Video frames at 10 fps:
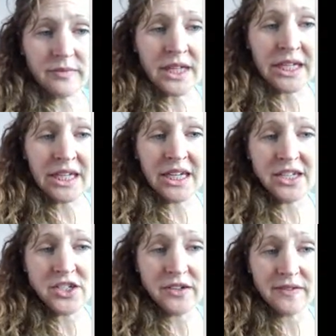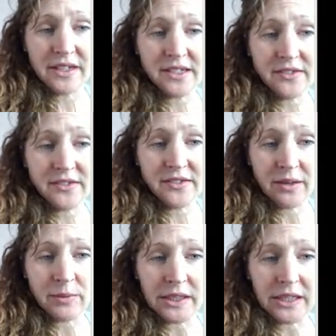each of these
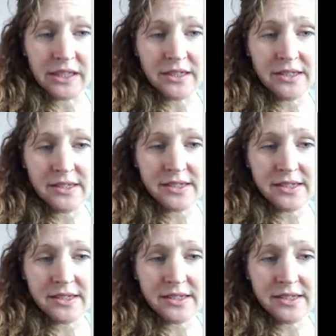families,